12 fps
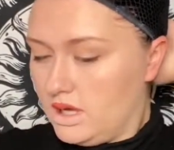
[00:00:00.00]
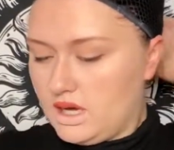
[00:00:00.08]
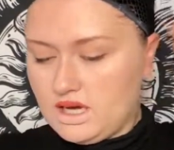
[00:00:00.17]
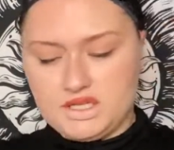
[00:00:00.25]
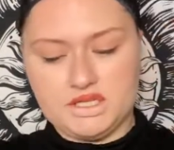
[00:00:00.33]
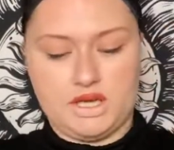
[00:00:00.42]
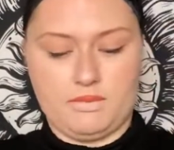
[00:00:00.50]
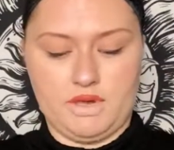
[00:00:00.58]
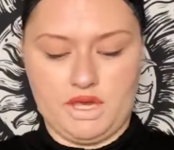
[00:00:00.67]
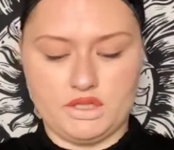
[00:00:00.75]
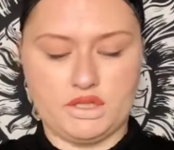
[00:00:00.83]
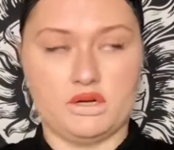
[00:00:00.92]
I just like
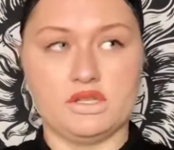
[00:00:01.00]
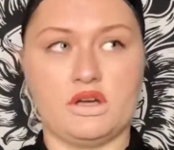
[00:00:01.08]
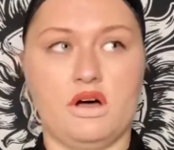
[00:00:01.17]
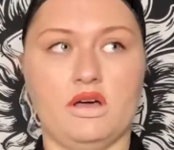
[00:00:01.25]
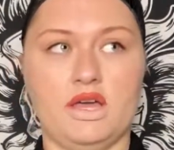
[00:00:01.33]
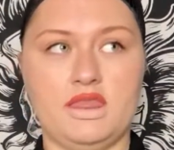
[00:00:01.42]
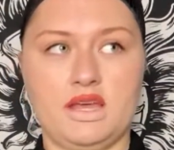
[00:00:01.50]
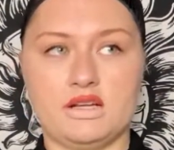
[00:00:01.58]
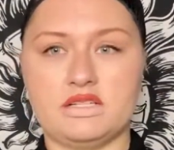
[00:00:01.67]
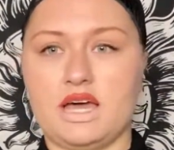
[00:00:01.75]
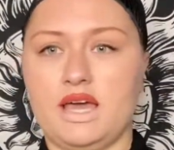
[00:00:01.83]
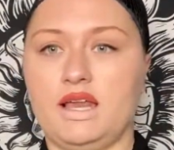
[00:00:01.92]
making sure it's all in there
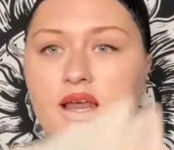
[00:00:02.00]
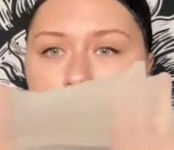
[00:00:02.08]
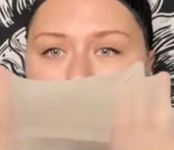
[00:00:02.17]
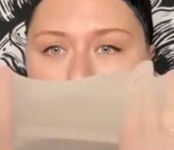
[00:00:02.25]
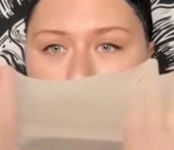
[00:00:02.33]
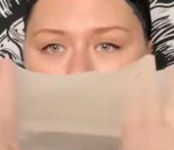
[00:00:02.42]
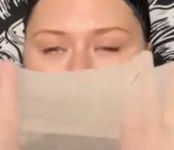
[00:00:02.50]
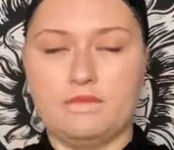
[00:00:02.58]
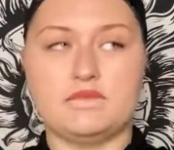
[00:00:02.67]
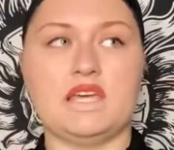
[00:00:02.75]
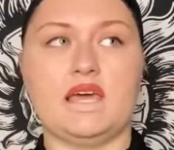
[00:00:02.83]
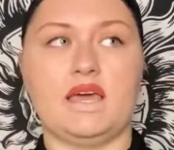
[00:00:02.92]
tight. And then
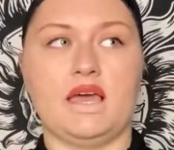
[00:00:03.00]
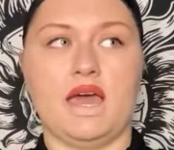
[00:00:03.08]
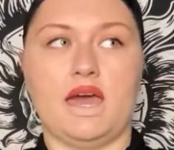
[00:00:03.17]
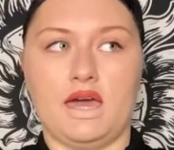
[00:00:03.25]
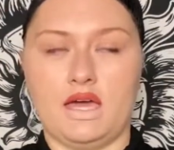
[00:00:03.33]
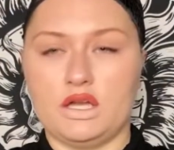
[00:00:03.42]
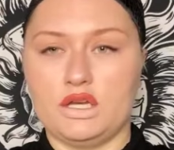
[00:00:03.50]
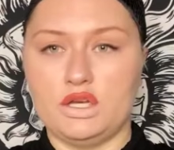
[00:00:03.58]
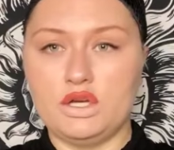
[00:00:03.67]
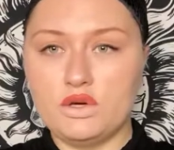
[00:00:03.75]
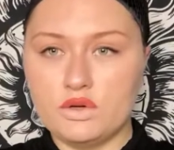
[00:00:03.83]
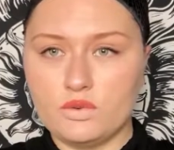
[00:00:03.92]
I'm taking a
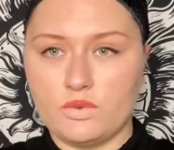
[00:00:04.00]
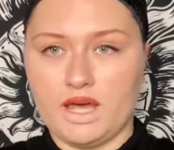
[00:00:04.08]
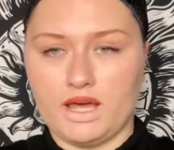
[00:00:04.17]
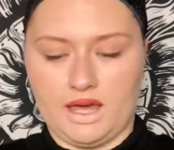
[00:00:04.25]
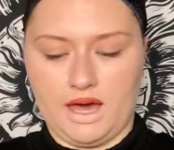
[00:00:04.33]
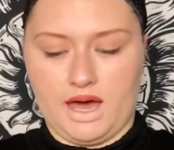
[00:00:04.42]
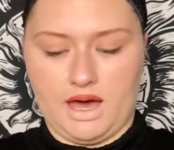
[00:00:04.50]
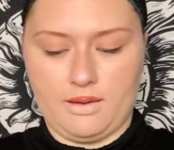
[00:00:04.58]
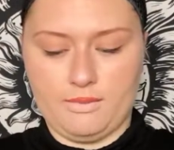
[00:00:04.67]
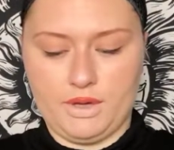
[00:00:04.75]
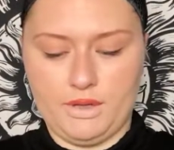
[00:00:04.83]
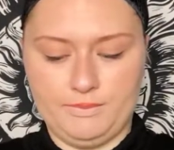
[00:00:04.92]
nude wig cap